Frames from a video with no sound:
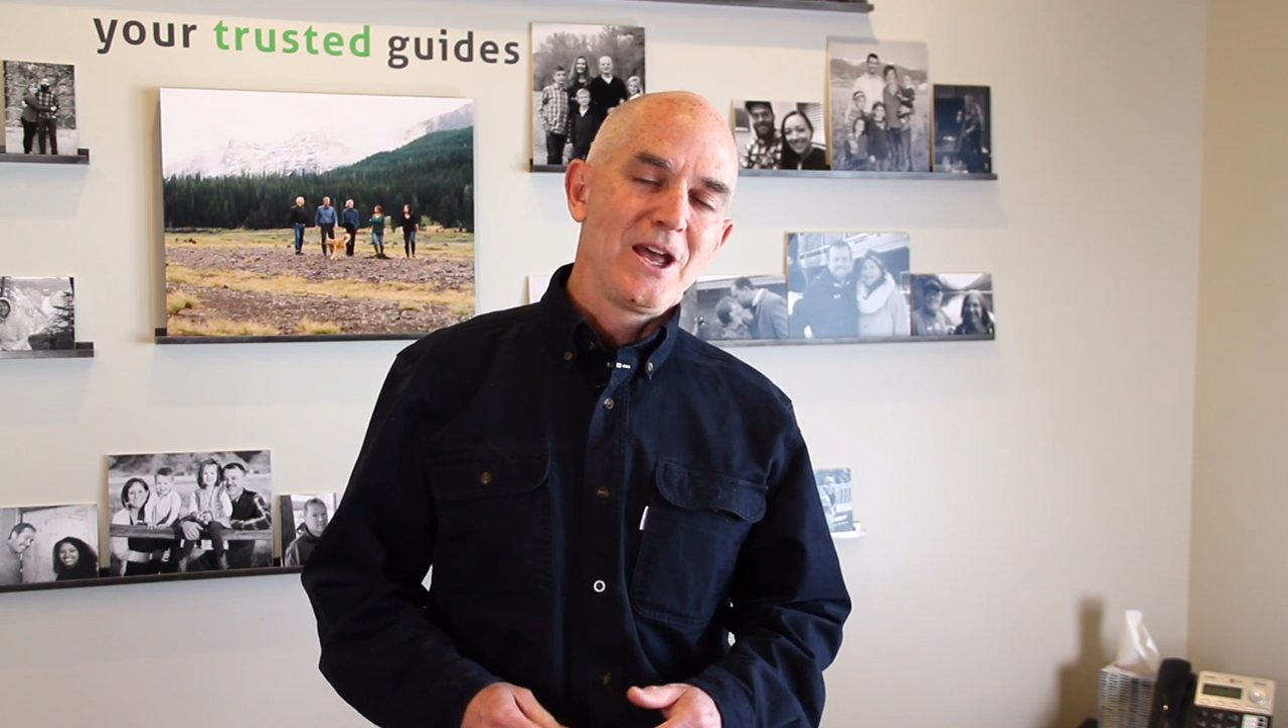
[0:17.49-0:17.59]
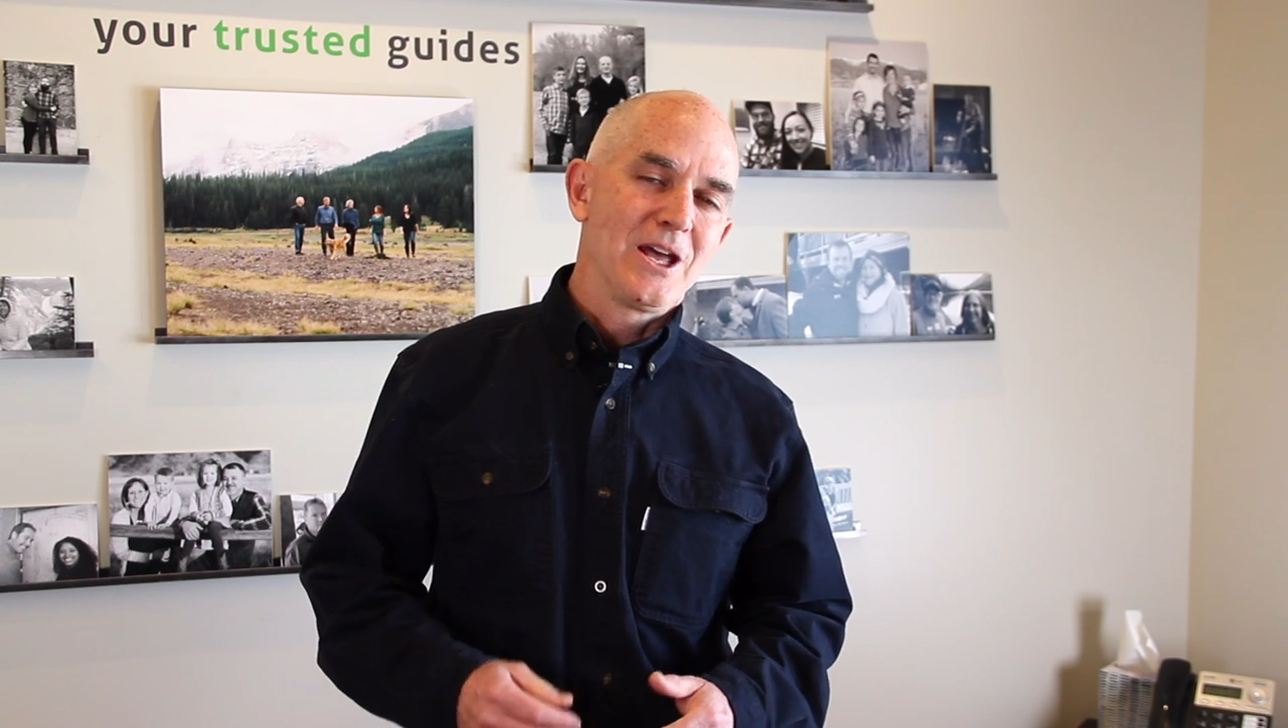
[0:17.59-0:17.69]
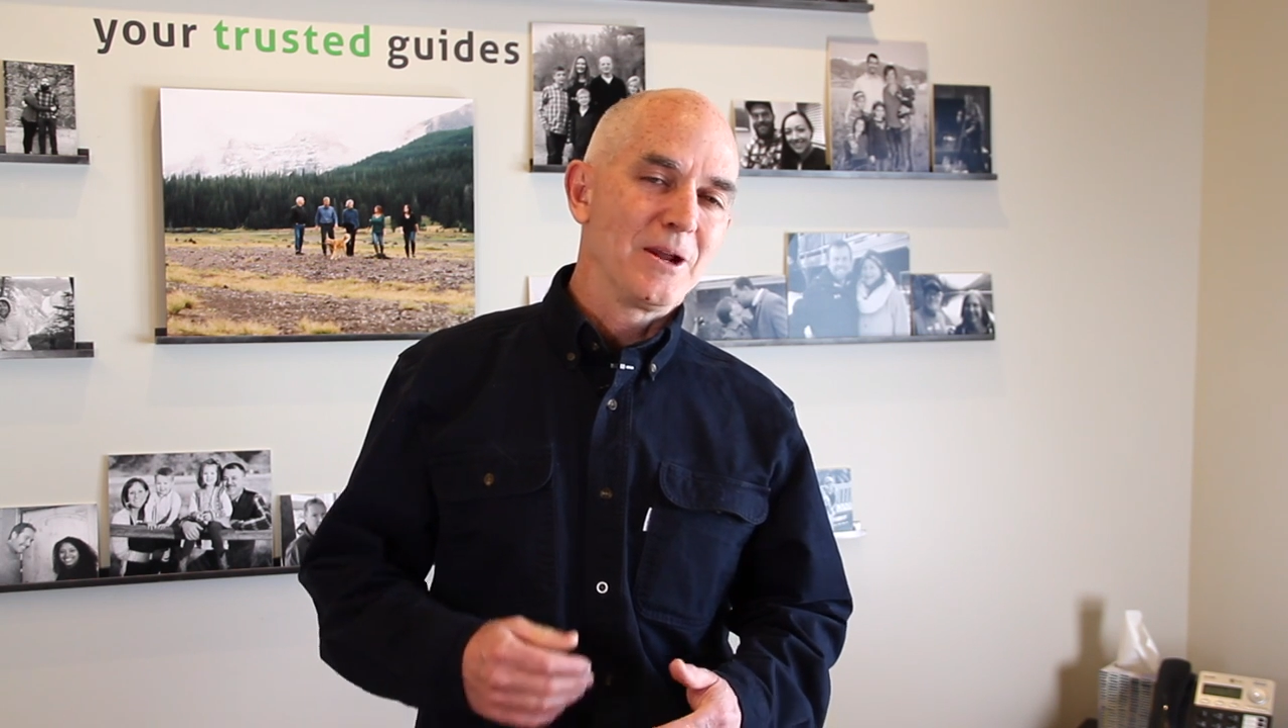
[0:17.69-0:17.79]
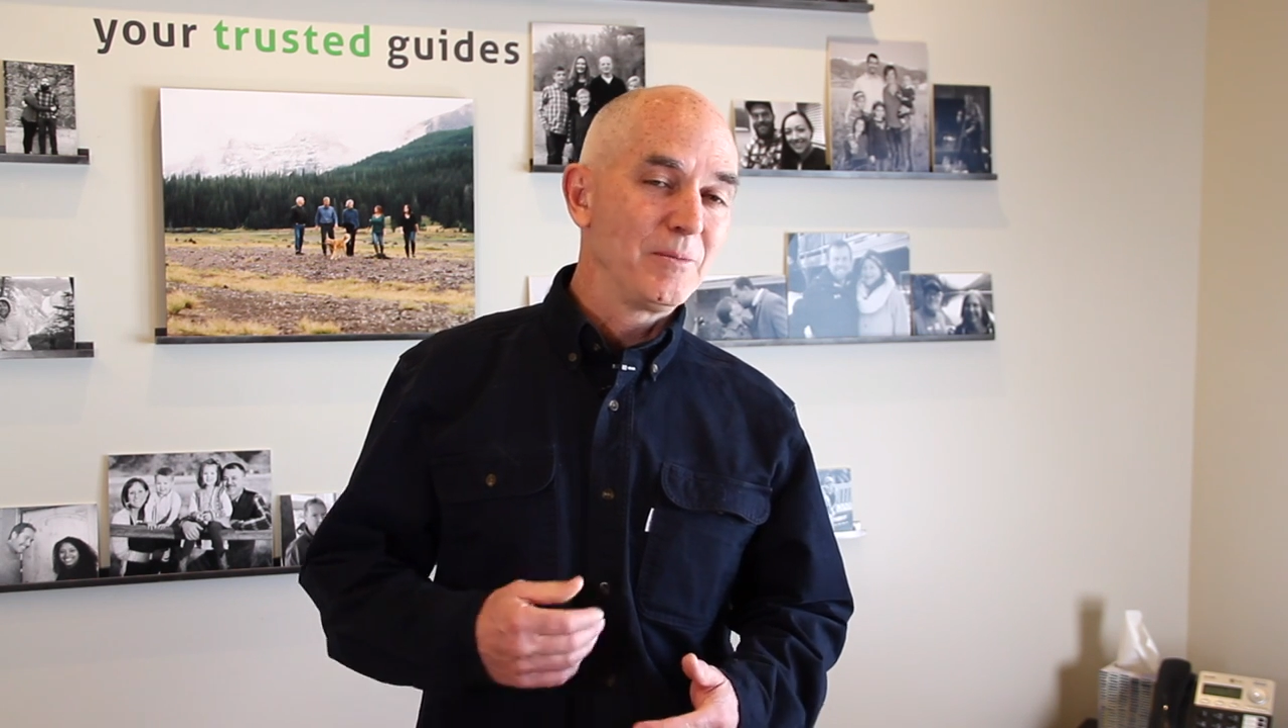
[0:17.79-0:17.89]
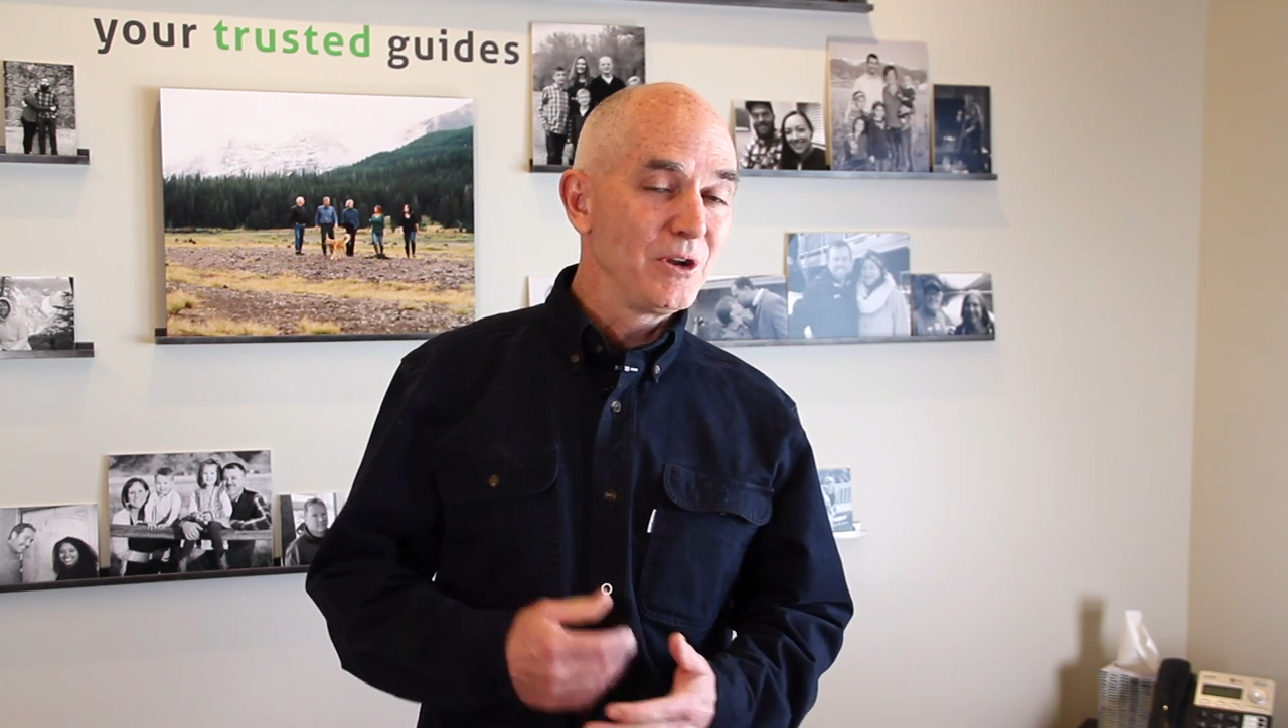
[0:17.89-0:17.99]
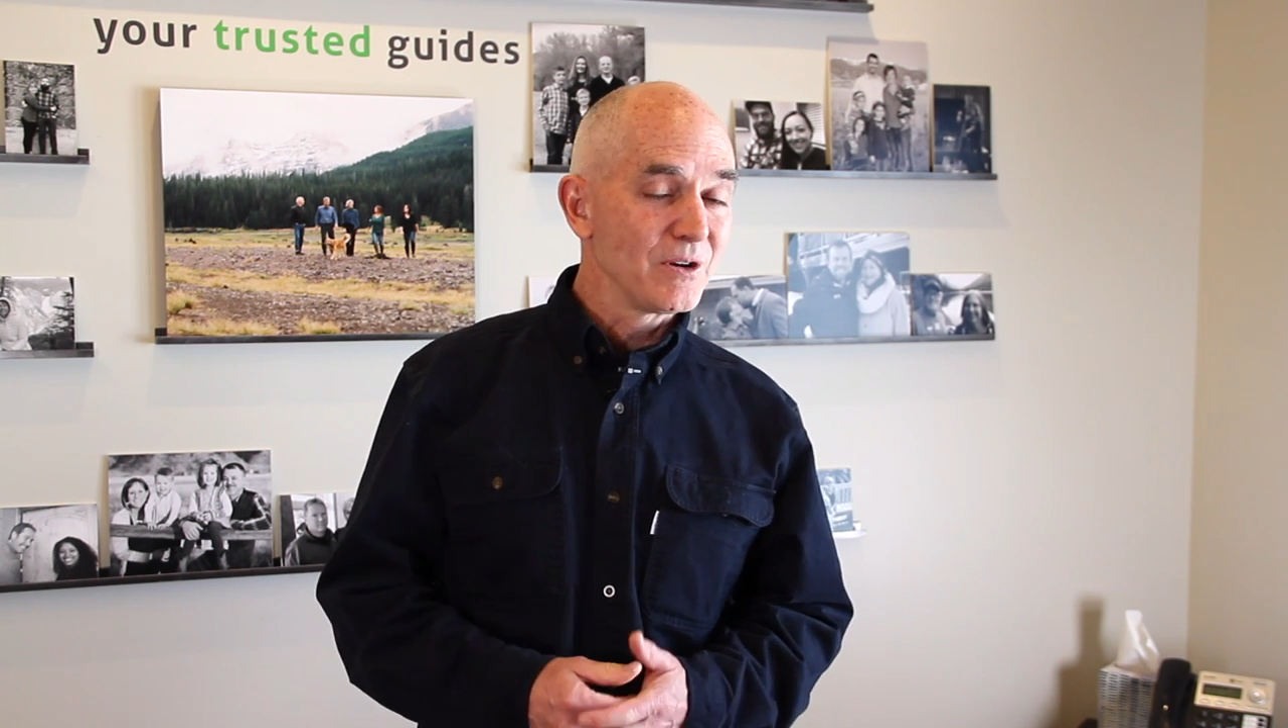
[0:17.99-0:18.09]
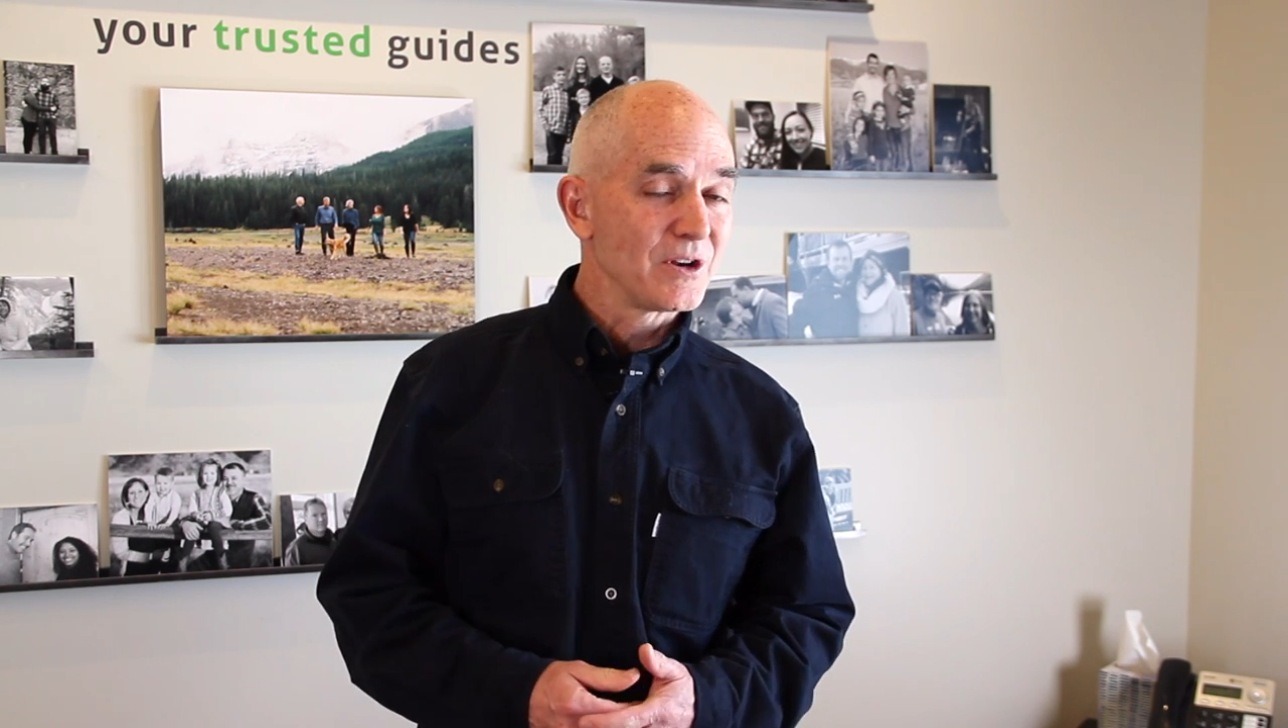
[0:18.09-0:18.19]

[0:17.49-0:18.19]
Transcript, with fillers: And I'm here